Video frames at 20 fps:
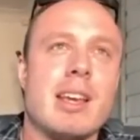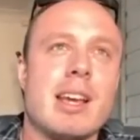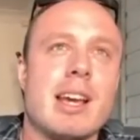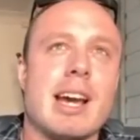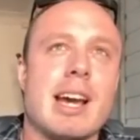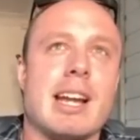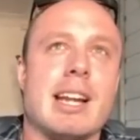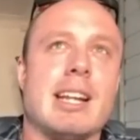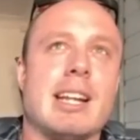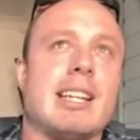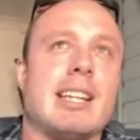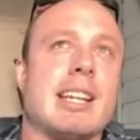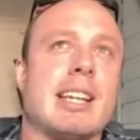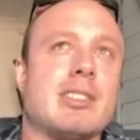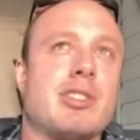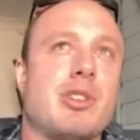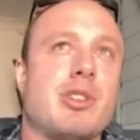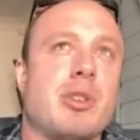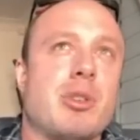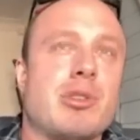and it
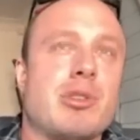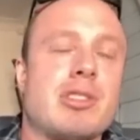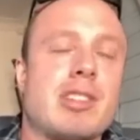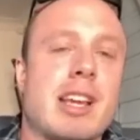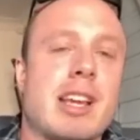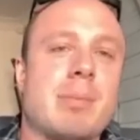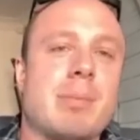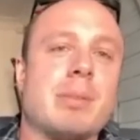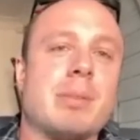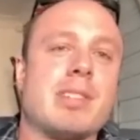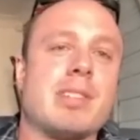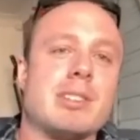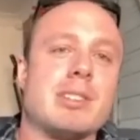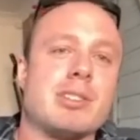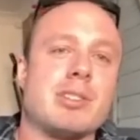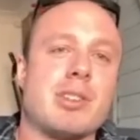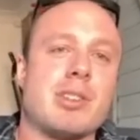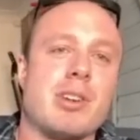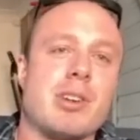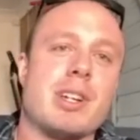gets you 10%
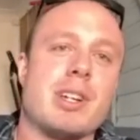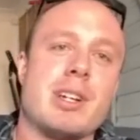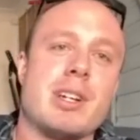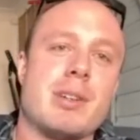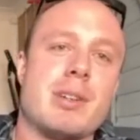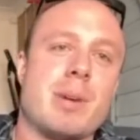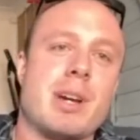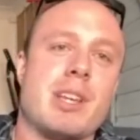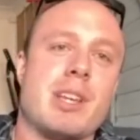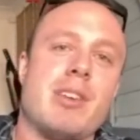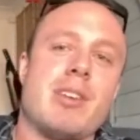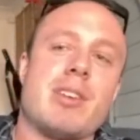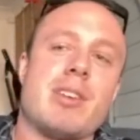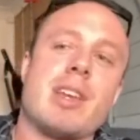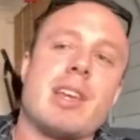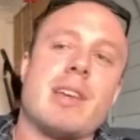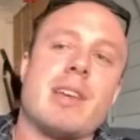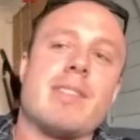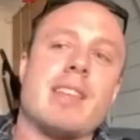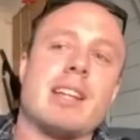stronger, where you can
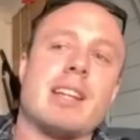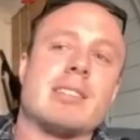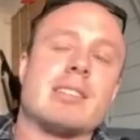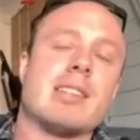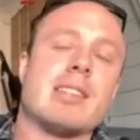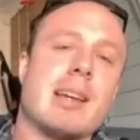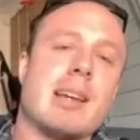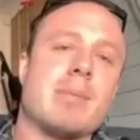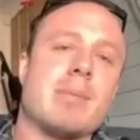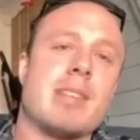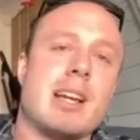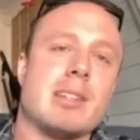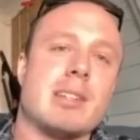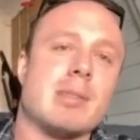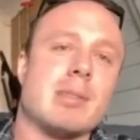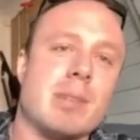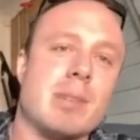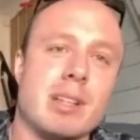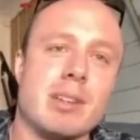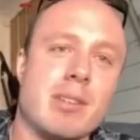give that same
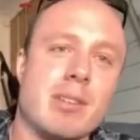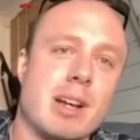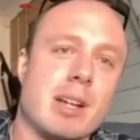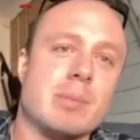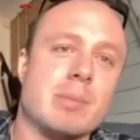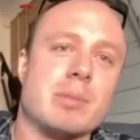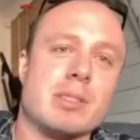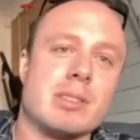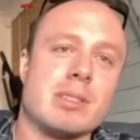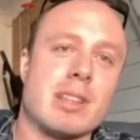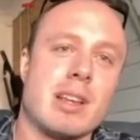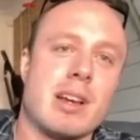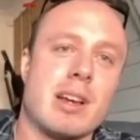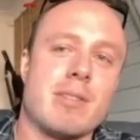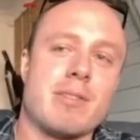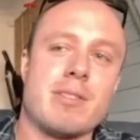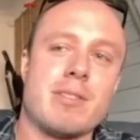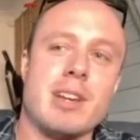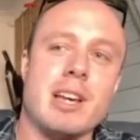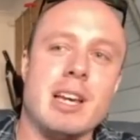1,000 milligrams of
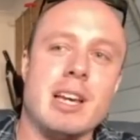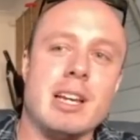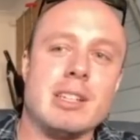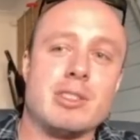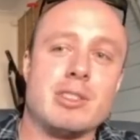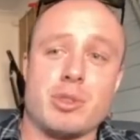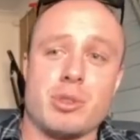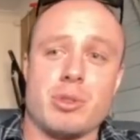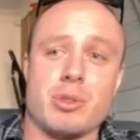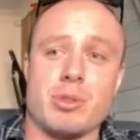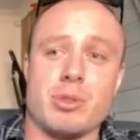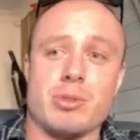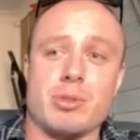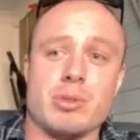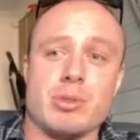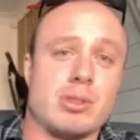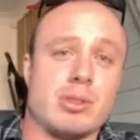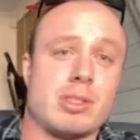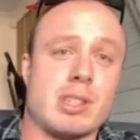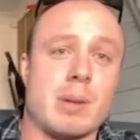stuff to
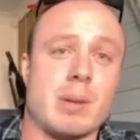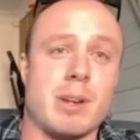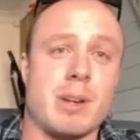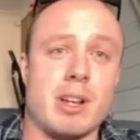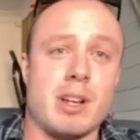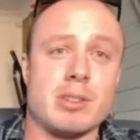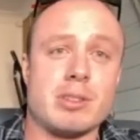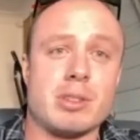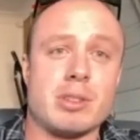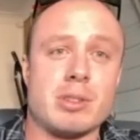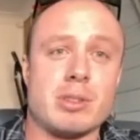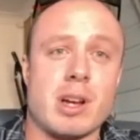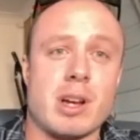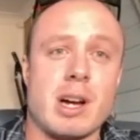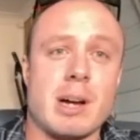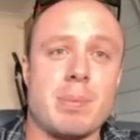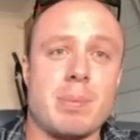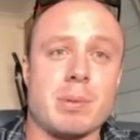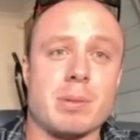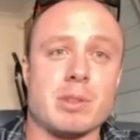someone else who's a
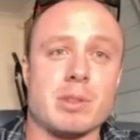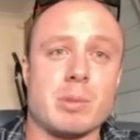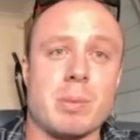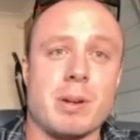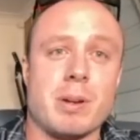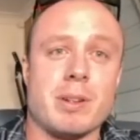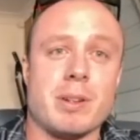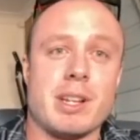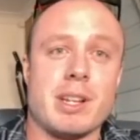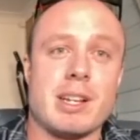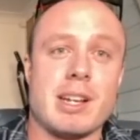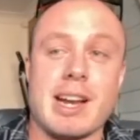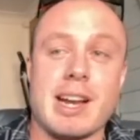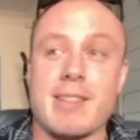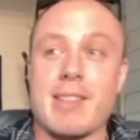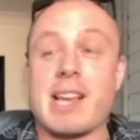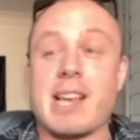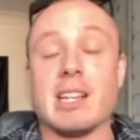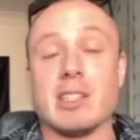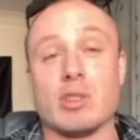hyper responder
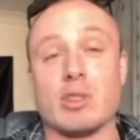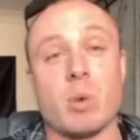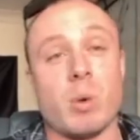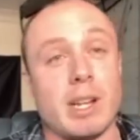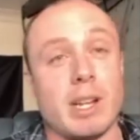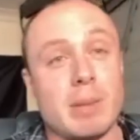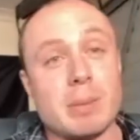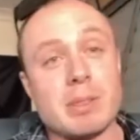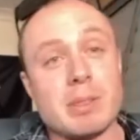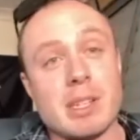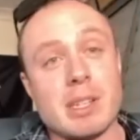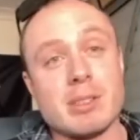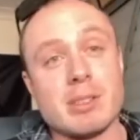and they get 20%